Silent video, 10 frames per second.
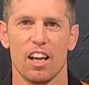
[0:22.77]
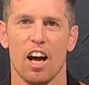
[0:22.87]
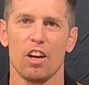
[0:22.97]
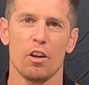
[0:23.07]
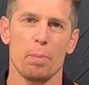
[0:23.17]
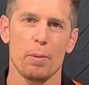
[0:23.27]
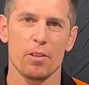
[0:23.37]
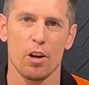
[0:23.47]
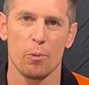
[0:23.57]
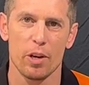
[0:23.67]
A lot of people
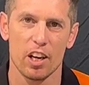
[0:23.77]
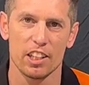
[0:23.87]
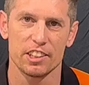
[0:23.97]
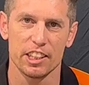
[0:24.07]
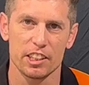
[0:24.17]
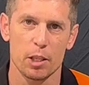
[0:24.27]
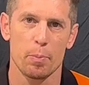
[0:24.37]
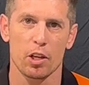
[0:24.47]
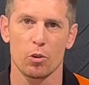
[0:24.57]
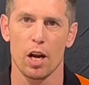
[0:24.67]
don't realize this,
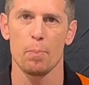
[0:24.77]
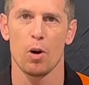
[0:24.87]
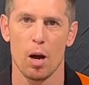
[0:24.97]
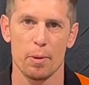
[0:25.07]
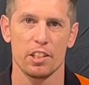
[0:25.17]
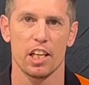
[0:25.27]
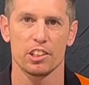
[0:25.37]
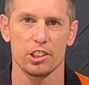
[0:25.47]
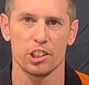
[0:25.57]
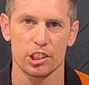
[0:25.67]
but grey primer
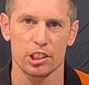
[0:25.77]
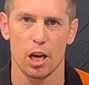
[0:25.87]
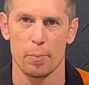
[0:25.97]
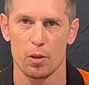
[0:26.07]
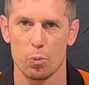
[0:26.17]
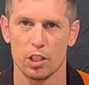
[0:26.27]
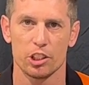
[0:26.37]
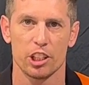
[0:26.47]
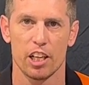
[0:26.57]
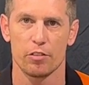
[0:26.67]
doesn't just come in one
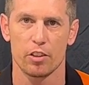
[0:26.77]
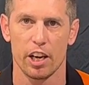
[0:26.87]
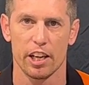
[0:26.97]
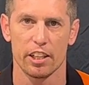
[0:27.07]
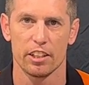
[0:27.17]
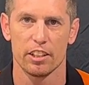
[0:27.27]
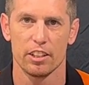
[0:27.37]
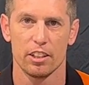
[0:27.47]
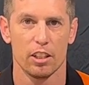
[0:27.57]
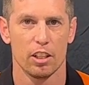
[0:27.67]
shade of grey,
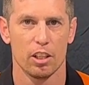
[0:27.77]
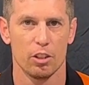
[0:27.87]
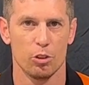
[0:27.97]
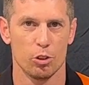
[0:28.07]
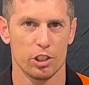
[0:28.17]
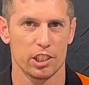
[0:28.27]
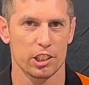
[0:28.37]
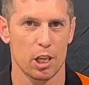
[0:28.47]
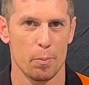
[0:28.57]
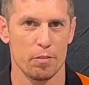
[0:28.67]
nor does it
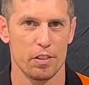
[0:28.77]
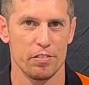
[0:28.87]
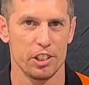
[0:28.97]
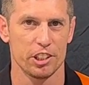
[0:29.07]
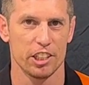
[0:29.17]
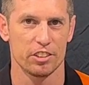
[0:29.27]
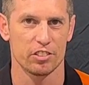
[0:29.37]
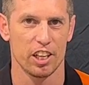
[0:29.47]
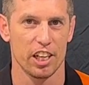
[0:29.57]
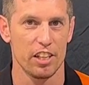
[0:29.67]
come in 50 shades of
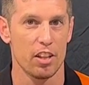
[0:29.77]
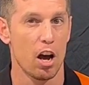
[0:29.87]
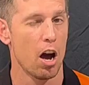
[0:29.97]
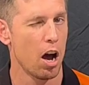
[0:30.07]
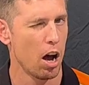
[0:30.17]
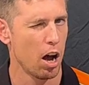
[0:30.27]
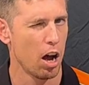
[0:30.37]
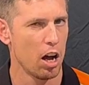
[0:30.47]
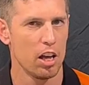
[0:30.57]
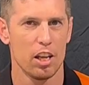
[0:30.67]
grey either.
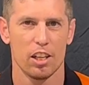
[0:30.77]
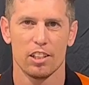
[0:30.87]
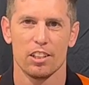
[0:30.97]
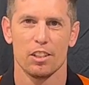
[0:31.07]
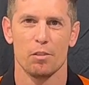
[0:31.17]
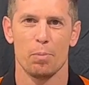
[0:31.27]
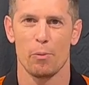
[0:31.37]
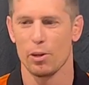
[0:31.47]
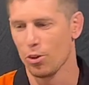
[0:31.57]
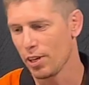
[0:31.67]
But
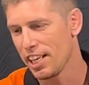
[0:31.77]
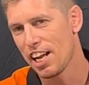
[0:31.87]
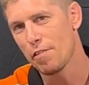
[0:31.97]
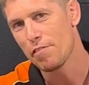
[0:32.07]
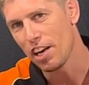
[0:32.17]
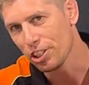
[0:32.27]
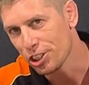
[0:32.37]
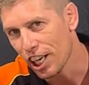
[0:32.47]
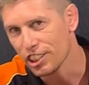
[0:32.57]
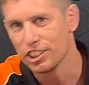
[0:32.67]
we're looking at a value
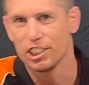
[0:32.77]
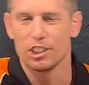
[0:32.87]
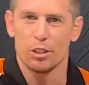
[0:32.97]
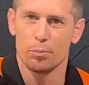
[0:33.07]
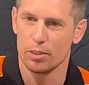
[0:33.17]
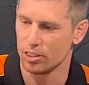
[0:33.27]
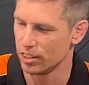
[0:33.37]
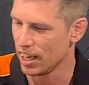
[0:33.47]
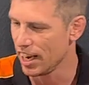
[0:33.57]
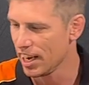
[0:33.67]
shade system
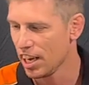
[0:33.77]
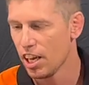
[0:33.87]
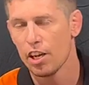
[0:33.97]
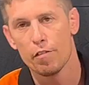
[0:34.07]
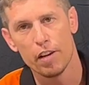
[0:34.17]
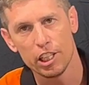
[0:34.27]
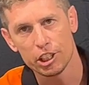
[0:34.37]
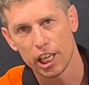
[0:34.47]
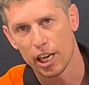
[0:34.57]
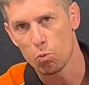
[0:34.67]
today, value
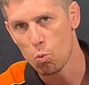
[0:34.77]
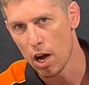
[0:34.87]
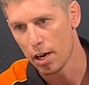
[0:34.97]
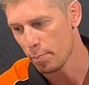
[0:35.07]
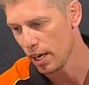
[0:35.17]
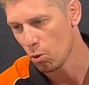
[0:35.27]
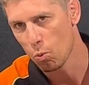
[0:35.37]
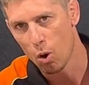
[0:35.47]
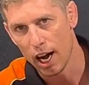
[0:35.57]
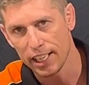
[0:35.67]
shade 1 being
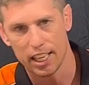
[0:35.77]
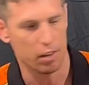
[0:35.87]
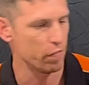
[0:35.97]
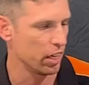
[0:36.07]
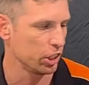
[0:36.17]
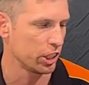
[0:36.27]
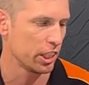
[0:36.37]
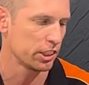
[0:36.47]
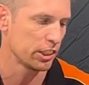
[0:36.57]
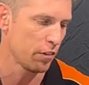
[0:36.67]
white and a value shade
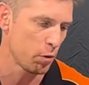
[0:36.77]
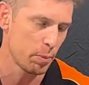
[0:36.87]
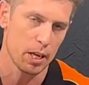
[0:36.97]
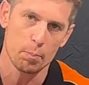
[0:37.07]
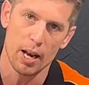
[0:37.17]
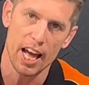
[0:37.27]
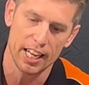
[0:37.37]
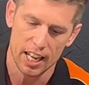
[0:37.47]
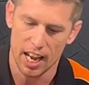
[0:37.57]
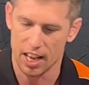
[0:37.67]
7 being black,
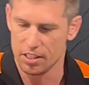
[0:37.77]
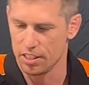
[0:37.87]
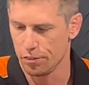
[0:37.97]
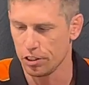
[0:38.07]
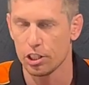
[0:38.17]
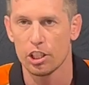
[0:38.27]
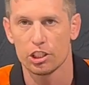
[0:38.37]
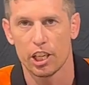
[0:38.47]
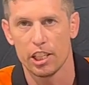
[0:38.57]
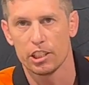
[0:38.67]
and the different
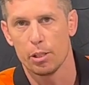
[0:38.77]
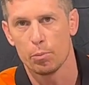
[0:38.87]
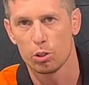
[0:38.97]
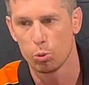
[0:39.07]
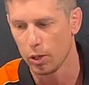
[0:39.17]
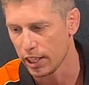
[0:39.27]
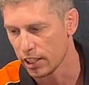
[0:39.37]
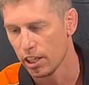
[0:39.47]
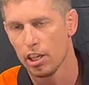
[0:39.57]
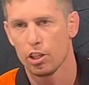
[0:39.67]
shades in between.
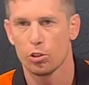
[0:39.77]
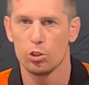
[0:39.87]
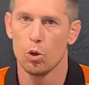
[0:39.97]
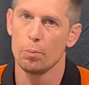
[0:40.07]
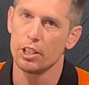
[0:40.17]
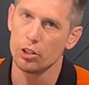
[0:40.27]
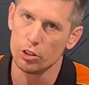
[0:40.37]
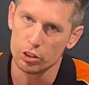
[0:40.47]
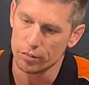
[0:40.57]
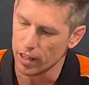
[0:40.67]
You would normally
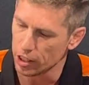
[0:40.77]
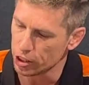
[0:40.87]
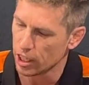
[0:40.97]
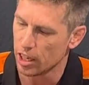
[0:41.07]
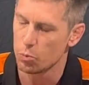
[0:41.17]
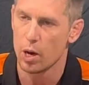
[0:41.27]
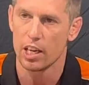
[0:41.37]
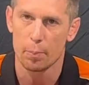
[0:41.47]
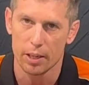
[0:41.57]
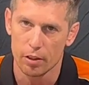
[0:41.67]
use a value shade 1
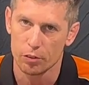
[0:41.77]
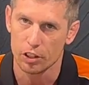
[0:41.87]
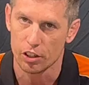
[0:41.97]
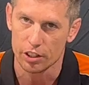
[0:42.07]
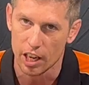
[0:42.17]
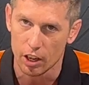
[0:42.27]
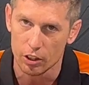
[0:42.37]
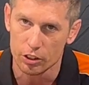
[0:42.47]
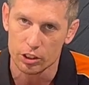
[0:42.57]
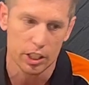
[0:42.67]
up here for your
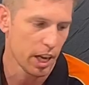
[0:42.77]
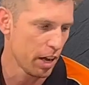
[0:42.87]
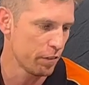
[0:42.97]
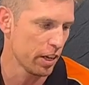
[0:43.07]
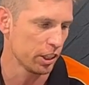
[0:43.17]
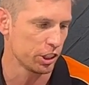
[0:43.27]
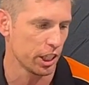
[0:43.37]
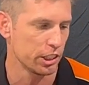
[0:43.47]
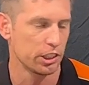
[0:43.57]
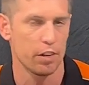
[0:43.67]
yellows and value
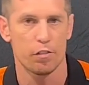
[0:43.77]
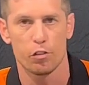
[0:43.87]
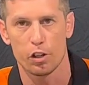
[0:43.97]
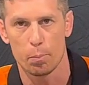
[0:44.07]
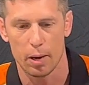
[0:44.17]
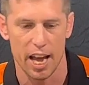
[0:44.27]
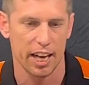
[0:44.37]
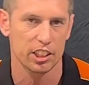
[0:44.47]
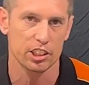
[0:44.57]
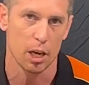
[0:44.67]
shade 7 for your
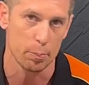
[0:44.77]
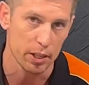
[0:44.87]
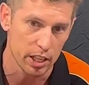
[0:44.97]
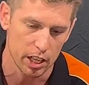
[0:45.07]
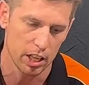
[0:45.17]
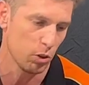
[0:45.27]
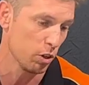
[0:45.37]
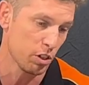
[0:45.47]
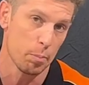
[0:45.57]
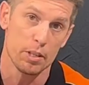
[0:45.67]
blacks up here, or
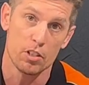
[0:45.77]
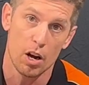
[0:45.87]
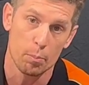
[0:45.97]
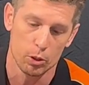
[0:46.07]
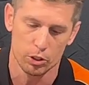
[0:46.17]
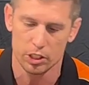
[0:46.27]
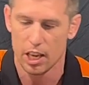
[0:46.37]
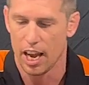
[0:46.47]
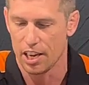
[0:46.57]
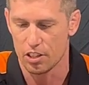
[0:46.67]
your midnight blues
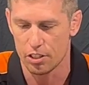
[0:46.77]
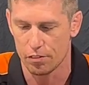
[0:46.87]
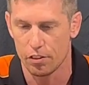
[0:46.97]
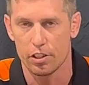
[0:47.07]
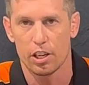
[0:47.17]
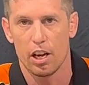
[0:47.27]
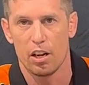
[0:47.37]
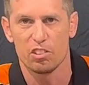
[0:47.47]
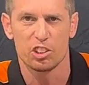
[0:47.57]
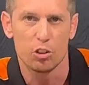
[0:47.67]
and your different
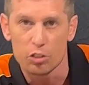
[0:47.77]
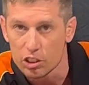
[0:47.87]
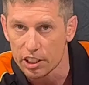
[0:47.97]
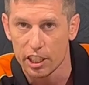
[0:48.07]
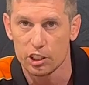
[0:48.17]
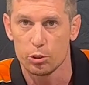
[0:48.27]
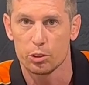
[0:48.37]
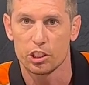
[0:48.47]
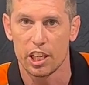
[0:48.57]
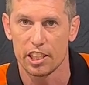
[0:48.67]
silvers, I guess you would
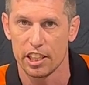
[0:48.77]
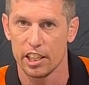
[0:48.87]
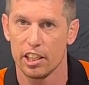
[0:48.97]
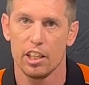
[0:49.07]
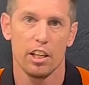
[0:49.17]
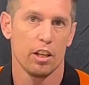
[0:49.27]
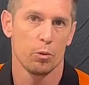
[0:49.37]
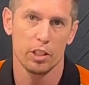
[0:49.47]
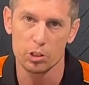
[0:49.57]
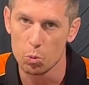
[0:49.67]
say in here. The
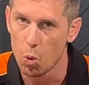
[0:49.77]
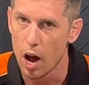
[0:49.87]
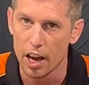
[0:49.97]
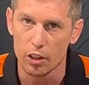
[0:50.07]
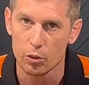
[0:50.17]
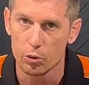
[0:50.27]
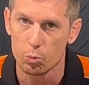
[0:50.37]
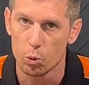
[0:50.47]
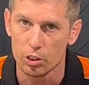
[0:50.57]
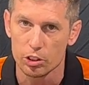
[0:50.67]
reason why you would
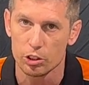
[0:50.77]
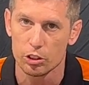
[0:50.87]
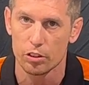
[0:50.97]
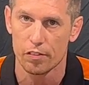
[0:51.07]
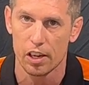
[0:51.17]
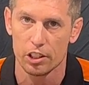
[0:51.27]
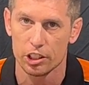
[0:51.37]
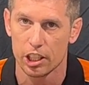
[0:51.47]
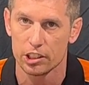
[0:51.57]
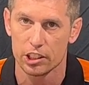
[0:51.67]
want to use a value
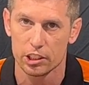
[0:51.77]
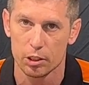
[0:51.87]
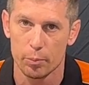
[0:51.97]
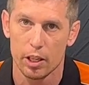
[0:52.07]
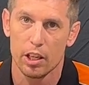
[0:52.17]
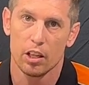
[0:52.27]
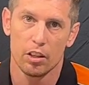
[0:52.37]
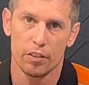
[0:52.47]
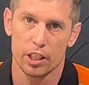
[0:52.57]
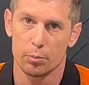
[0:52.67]
shade system, a lot
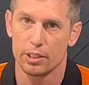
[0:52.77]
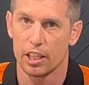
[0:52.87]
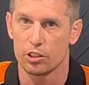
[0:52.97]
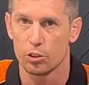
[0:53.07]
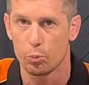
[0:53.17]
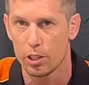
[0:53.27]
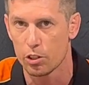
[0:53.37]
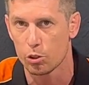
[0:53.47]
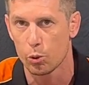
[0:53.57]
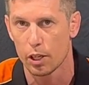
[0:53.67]
of it comes down to when you're
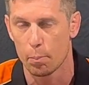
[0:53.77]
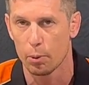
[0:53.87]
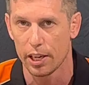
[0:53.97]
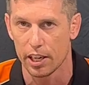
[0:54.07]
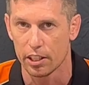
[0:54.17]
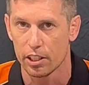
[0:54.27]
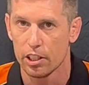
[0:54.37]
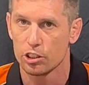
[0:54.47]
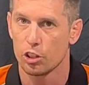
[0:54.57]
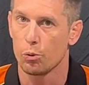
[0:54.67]
doing a blend.
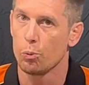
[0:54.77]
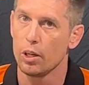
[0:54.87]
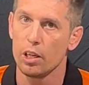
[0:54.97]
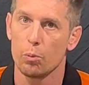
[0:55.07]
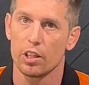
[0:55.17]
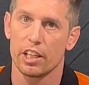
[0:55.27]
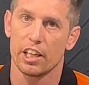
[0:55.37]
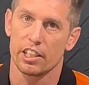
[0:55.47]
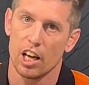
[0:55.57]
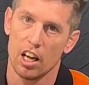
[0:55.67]
So you really want to
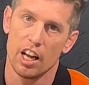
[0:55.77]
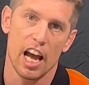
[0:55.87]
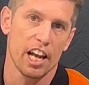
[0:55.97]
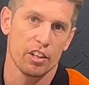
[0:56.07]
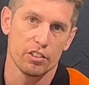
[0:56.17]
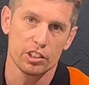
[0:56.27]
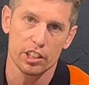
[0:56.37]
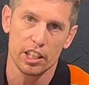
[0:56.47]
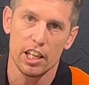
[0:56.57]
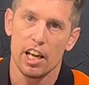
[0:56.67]
get color
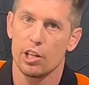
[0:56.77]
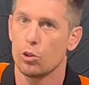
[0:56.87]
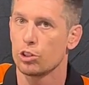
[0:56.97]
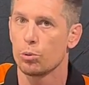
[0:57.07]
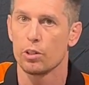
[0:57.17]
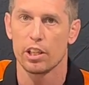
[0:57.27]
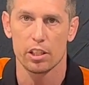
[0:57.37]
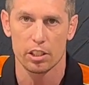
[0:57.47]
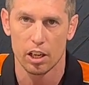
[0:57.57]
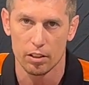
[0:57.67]
accuracy. You also want to get
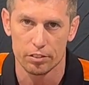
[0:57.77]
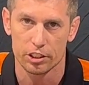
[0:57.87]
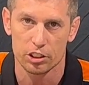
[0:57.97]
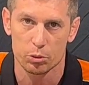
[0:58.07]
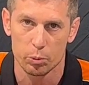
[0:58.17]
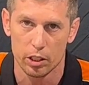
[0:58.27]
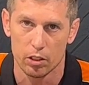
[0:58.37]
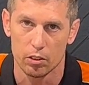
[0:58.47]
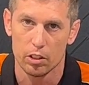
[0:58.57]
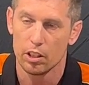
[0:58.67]
coverage as
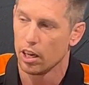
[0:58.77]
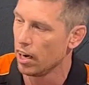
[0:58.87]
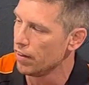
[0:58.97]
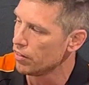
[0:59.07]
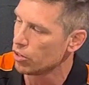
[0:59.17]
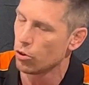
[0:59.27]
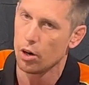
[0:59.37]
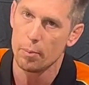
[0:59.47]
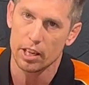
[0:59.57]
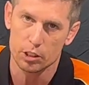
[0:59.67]
well. And the
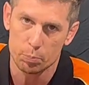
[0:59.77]
Chromax